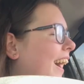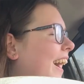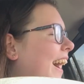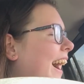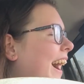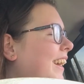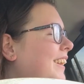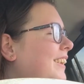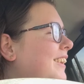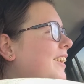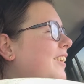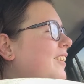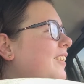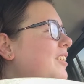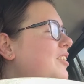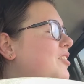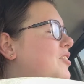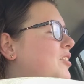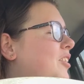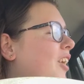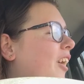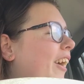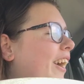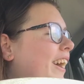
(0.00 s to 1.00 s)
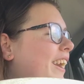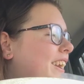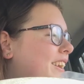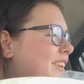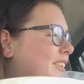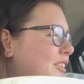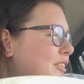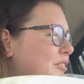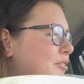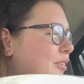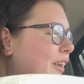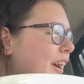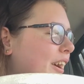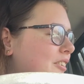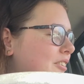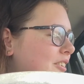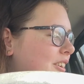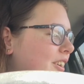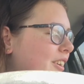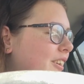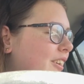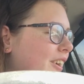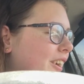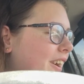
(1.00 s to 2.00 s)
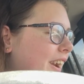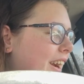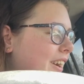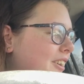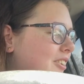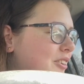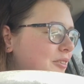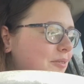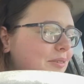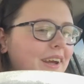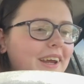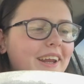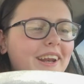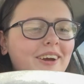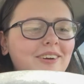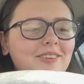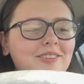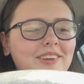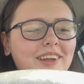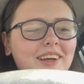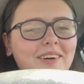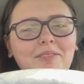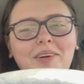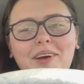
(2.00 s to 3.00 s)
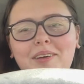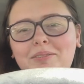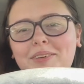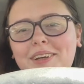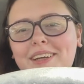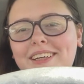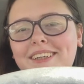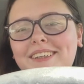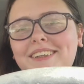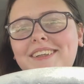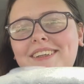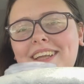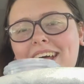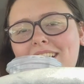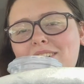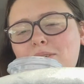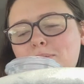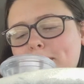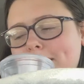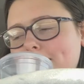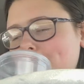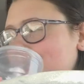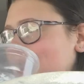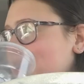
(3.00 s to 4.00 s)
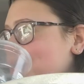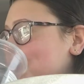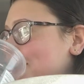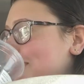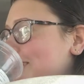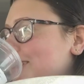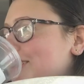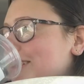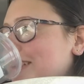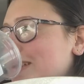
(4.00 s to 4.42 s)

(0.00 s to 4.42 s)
I literally saw it in the reflection of the car next to me, and I was like, wait a minute, that's my Starbucks.